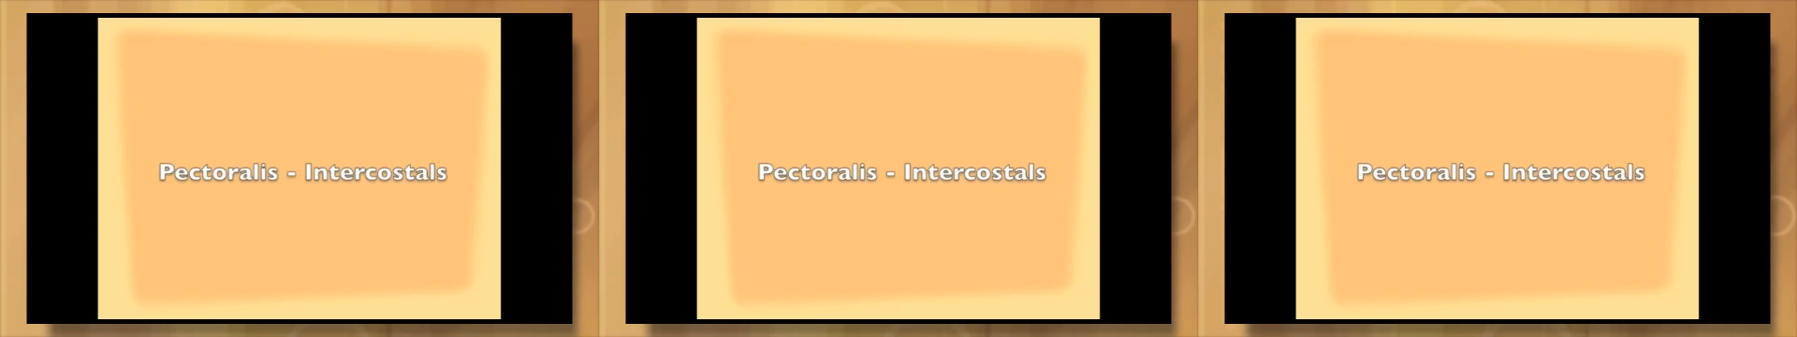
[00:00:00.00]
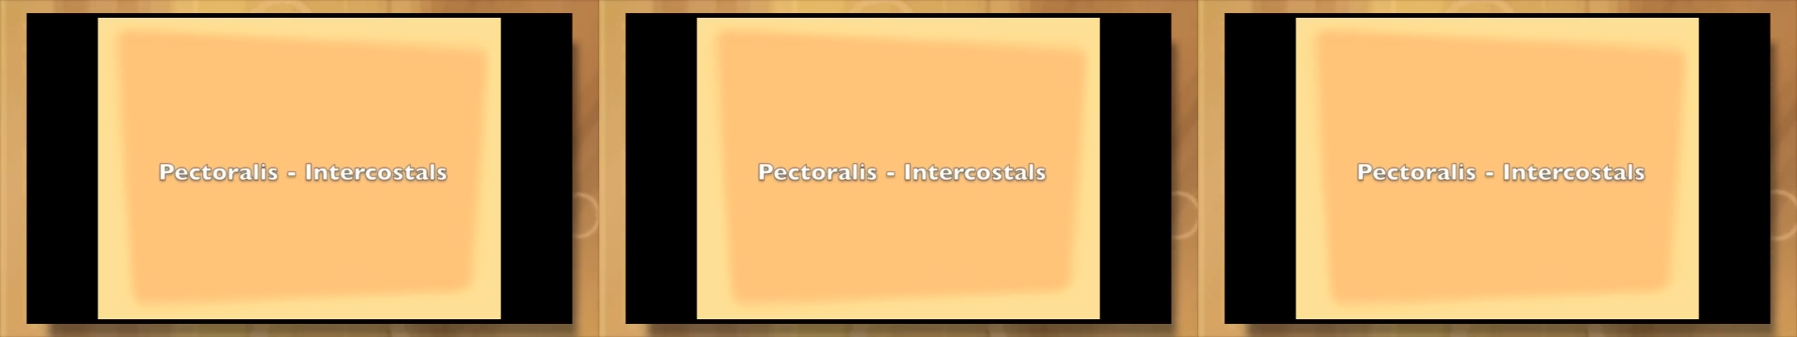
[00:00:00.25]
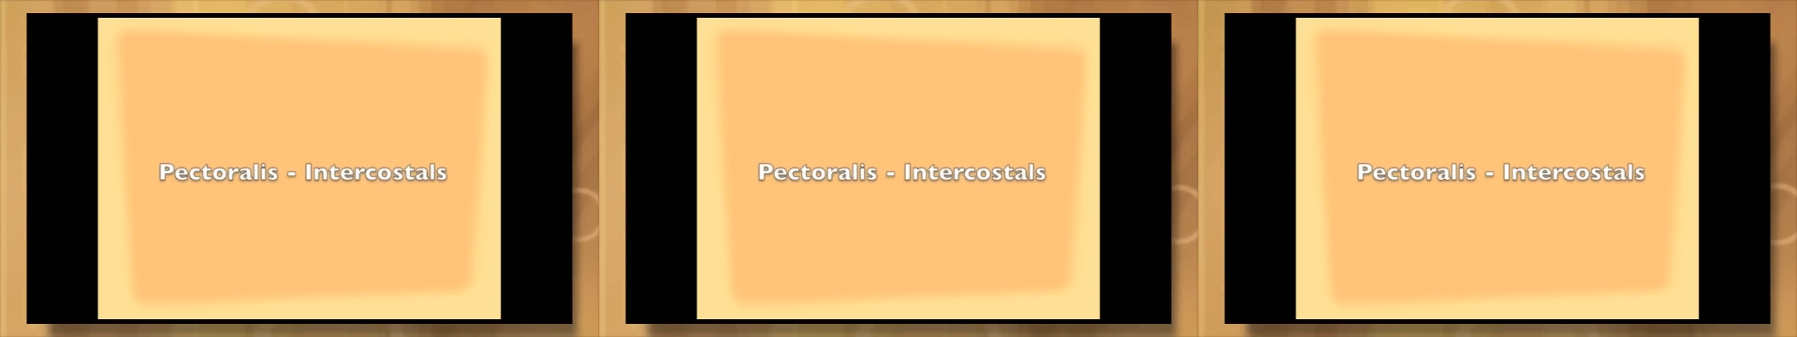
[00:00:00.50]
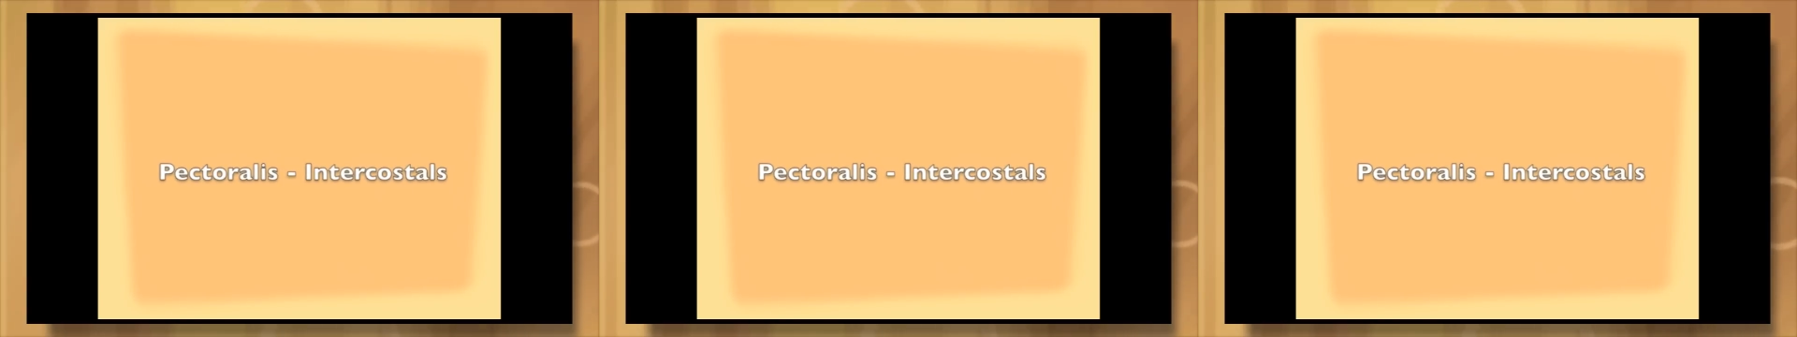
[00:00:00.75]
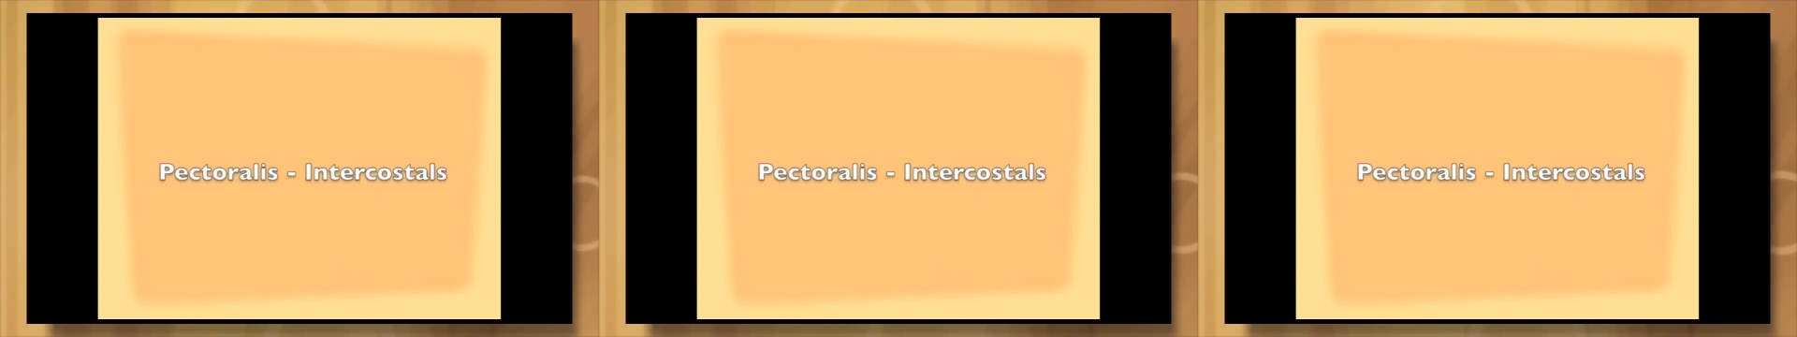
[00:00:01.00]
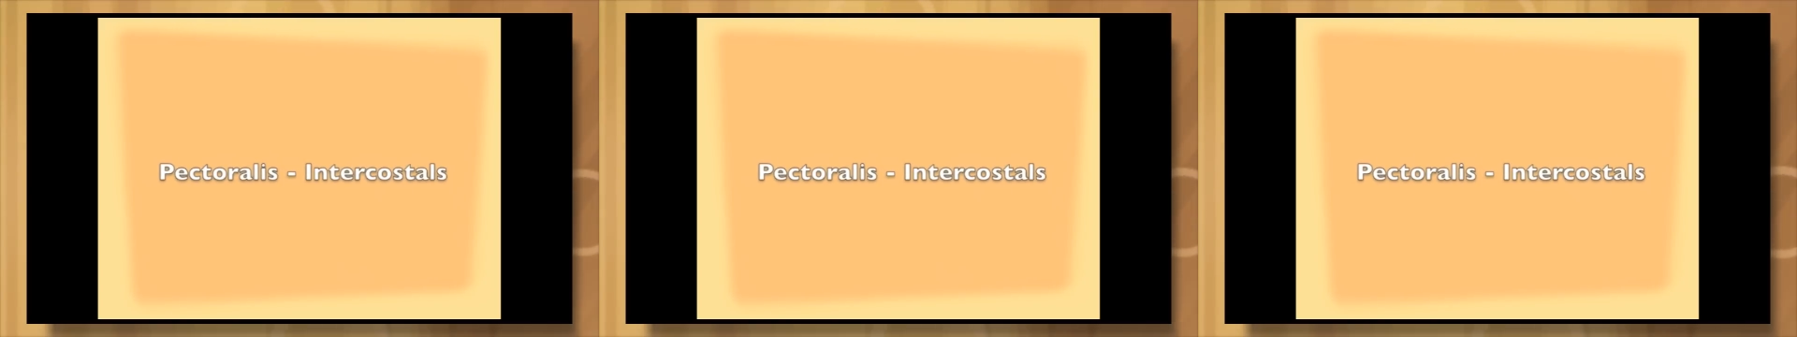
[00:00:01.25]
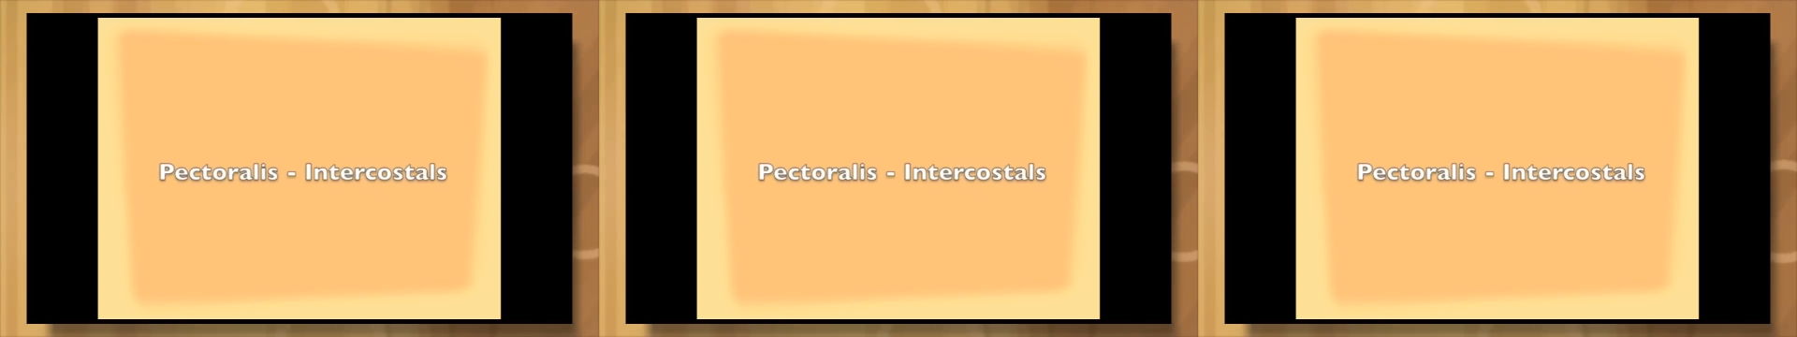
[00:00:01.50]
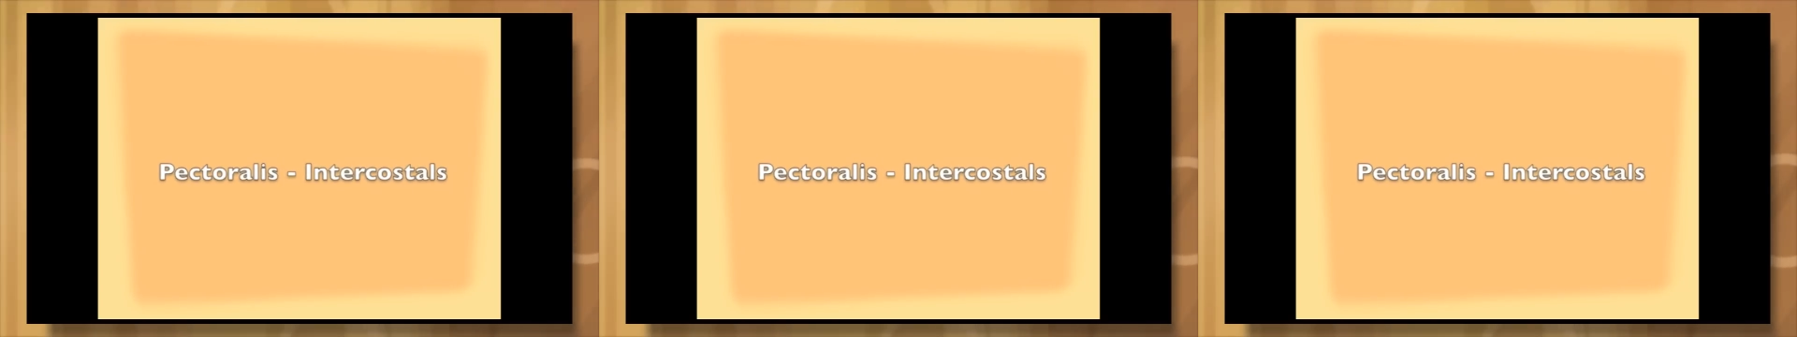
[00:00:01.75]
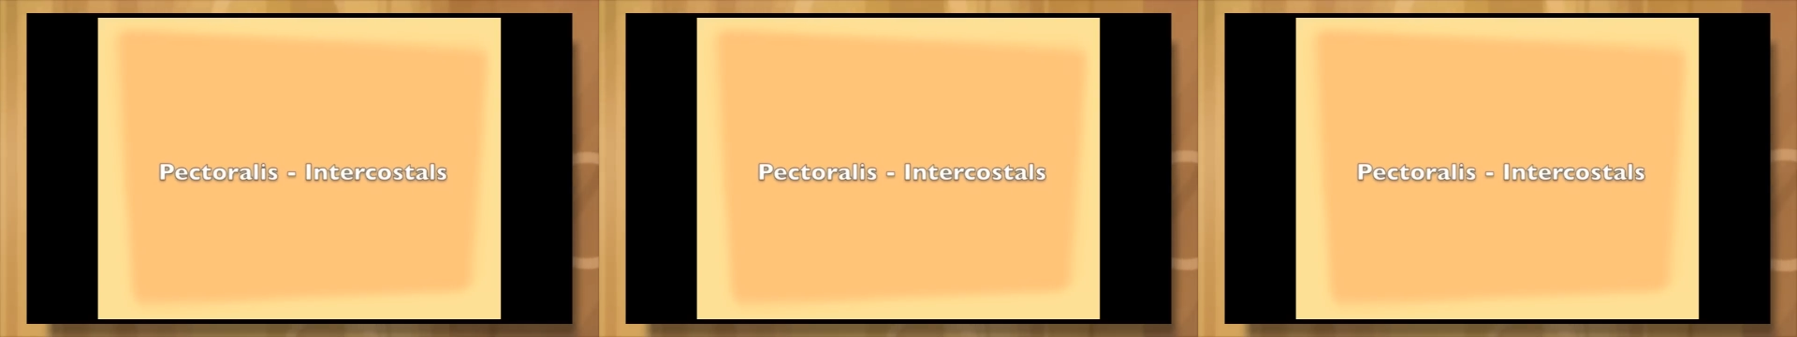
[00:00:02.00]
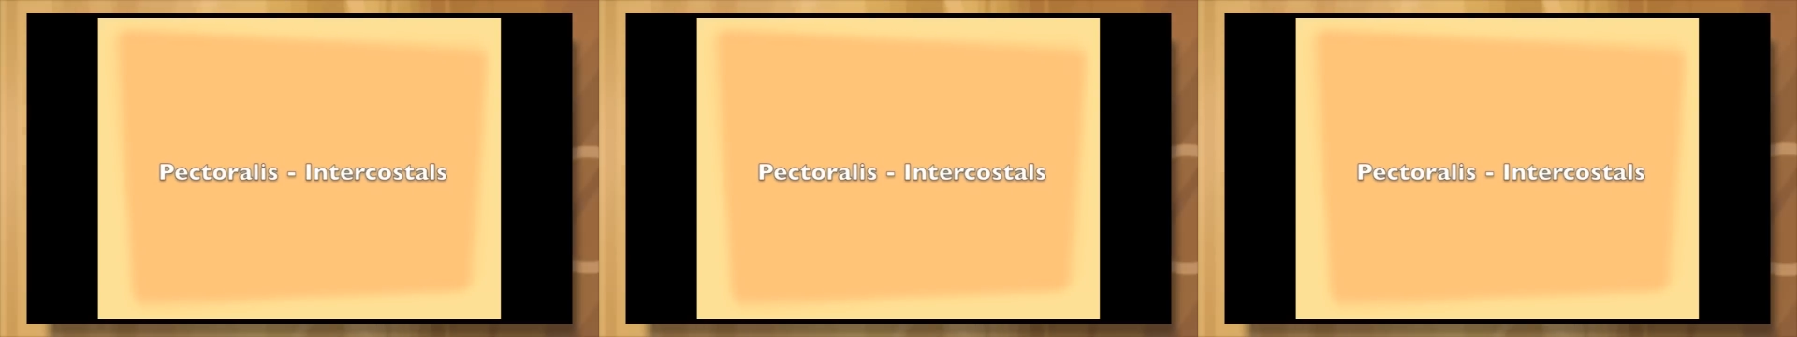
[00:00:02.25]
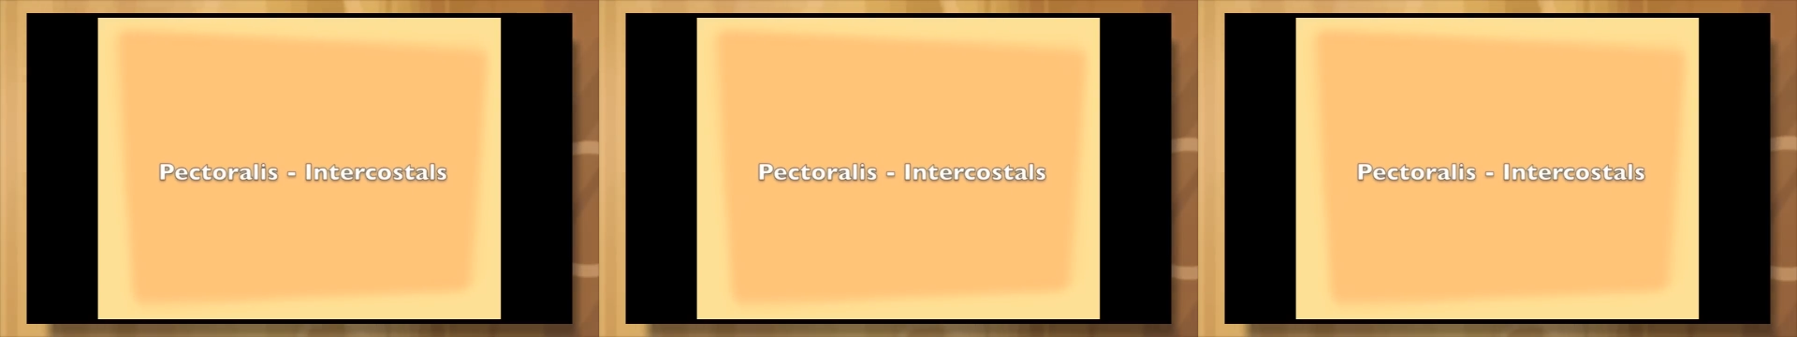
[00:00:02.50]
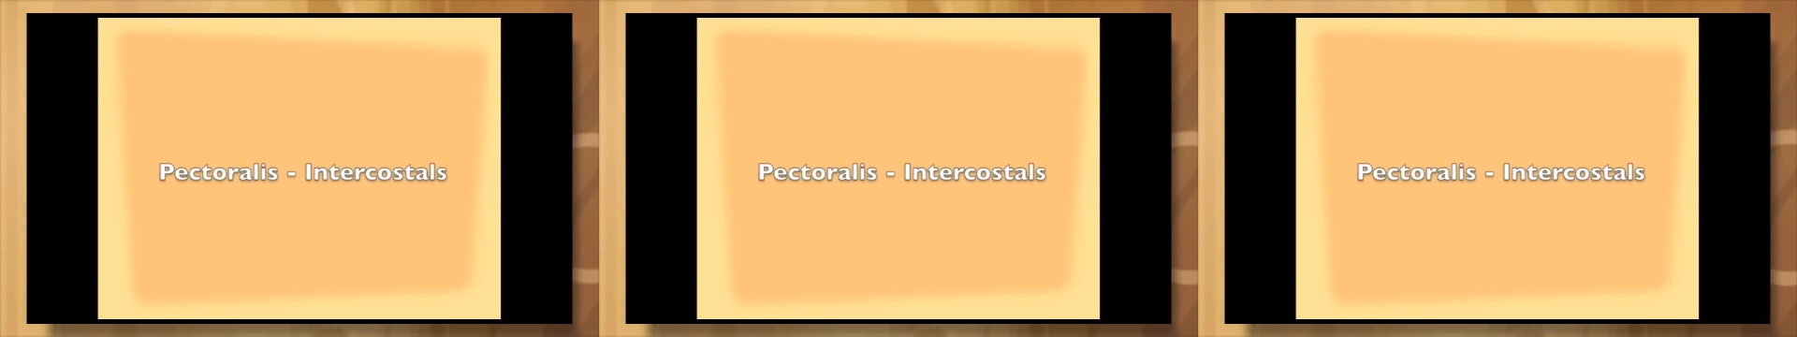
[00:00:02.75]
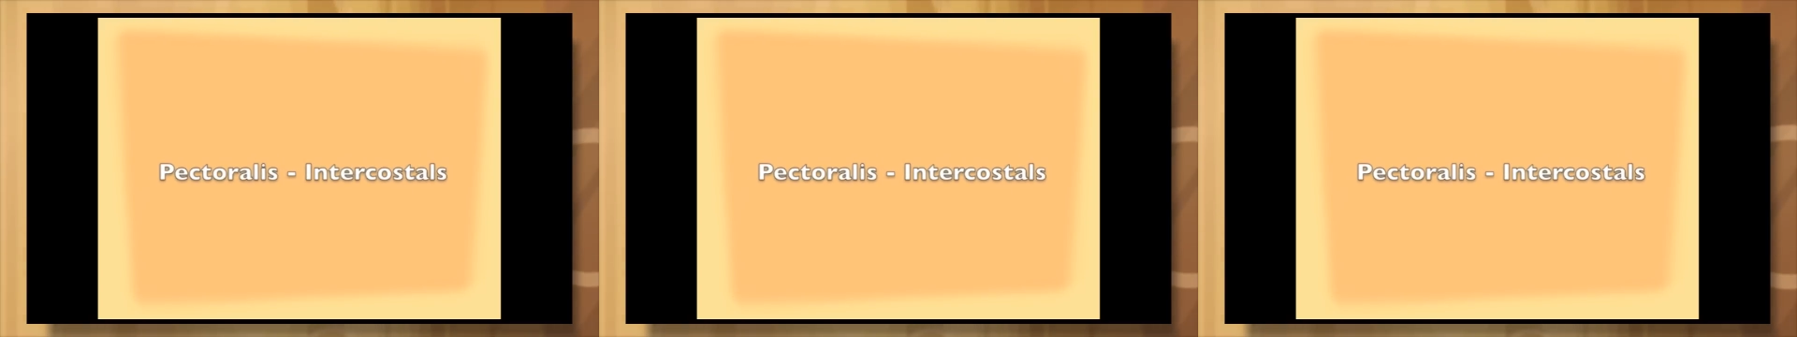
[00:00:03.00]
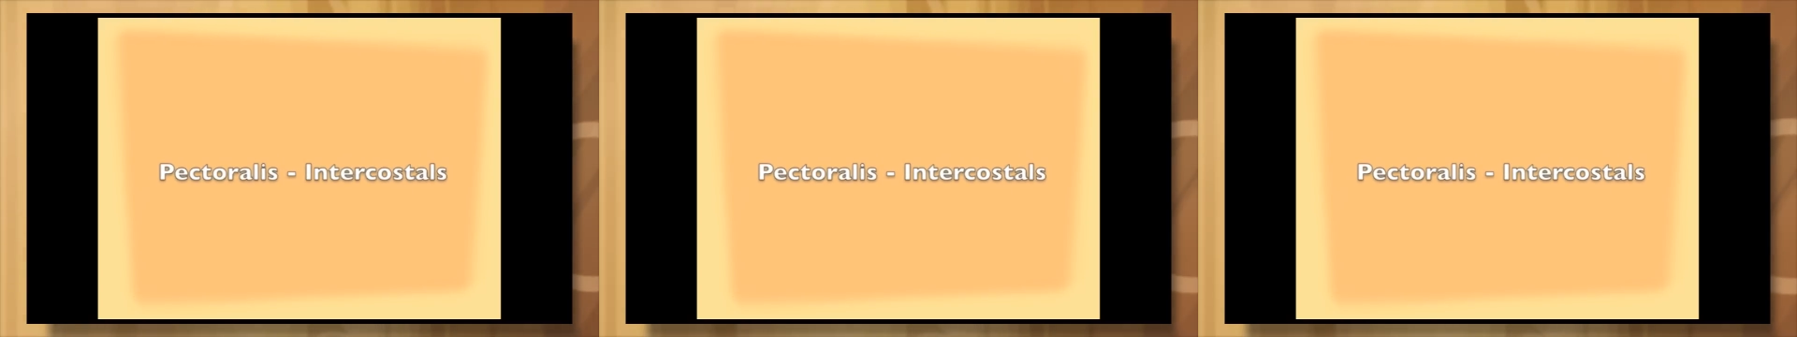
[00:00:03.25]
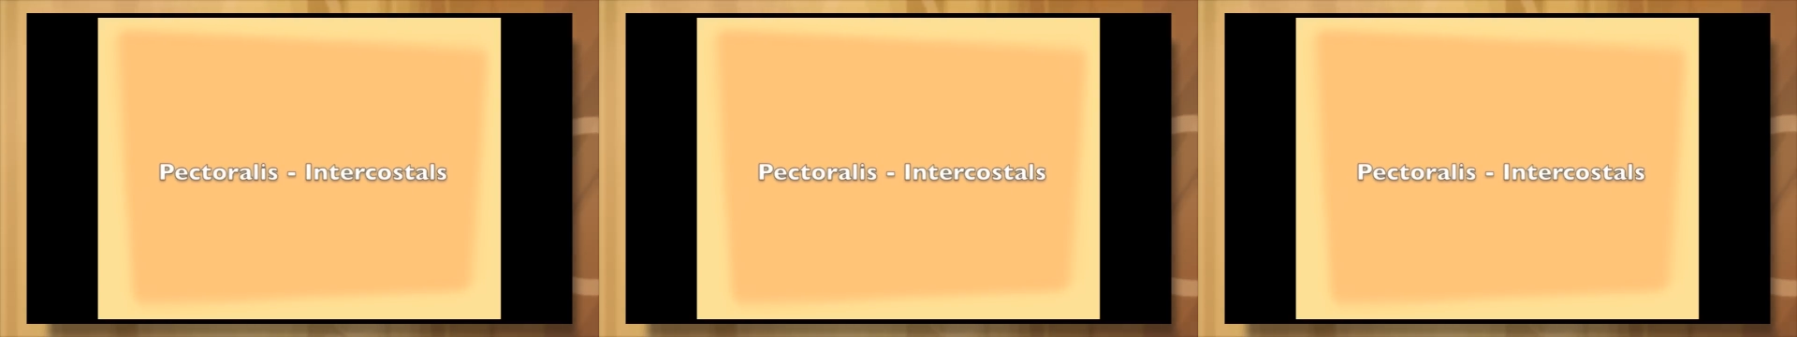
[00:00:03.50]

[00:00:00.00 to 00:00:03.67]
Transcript: [unreadable: no face in view]